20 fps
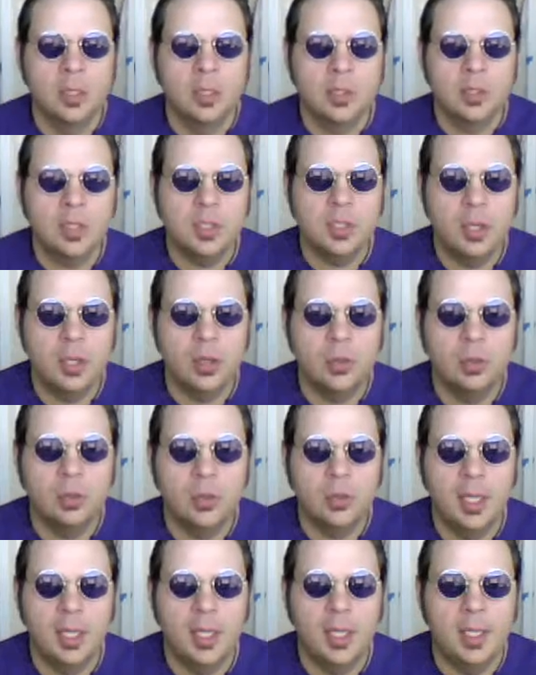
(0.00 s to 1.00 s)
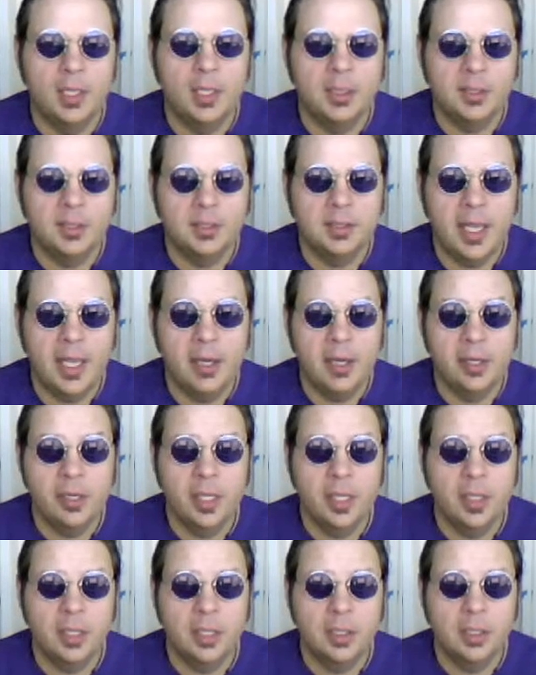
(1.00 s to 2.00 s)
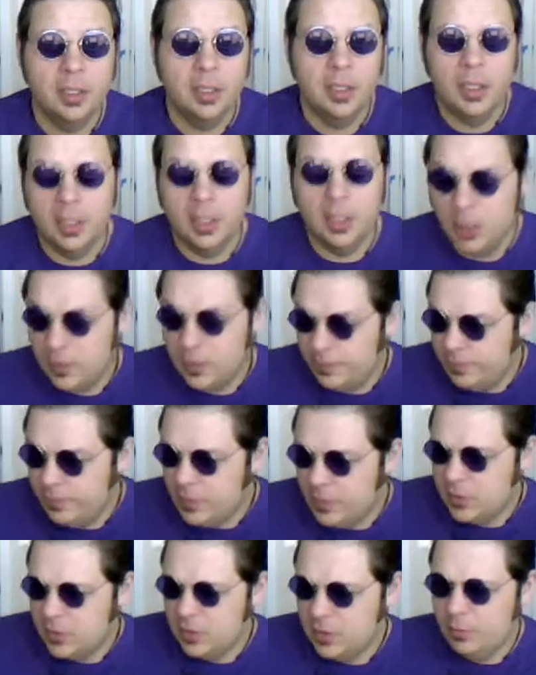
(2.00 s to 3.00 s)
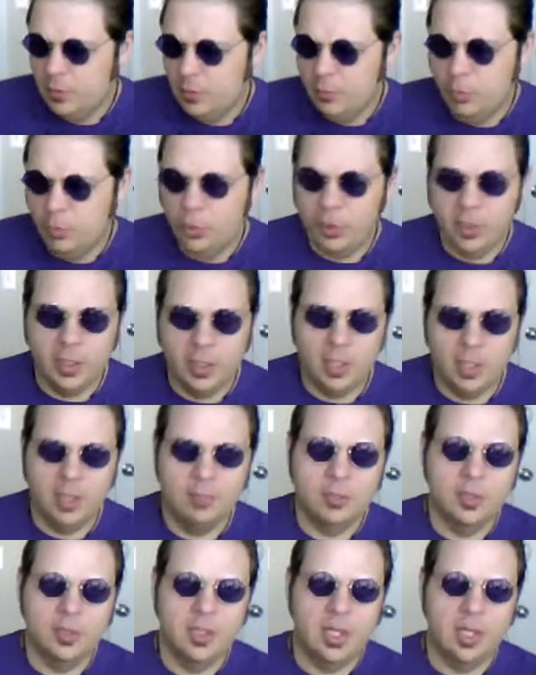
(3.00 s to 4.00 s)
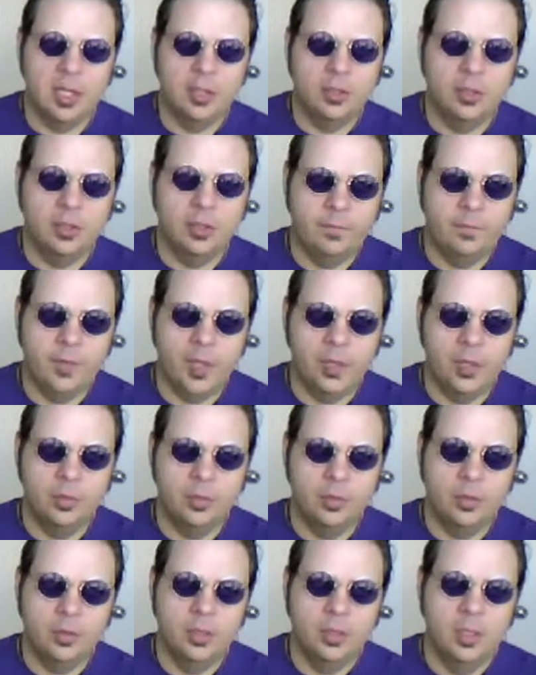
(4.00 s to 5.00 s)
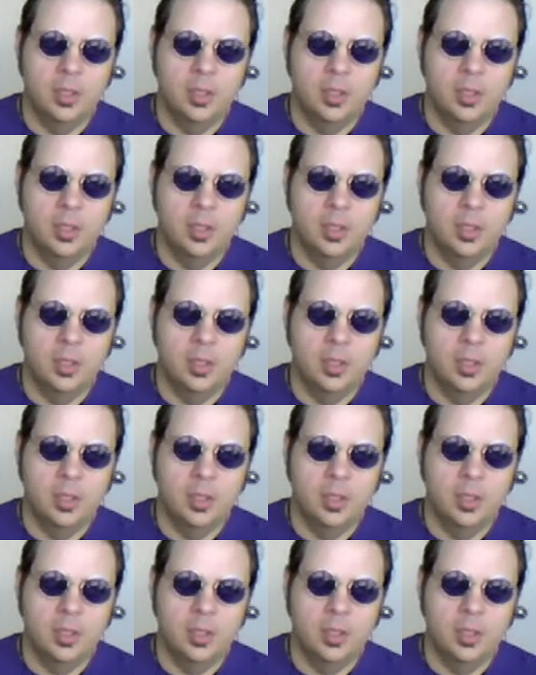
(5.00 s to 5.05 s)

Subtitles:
Saturday, missed some of the morning games, got a new phone.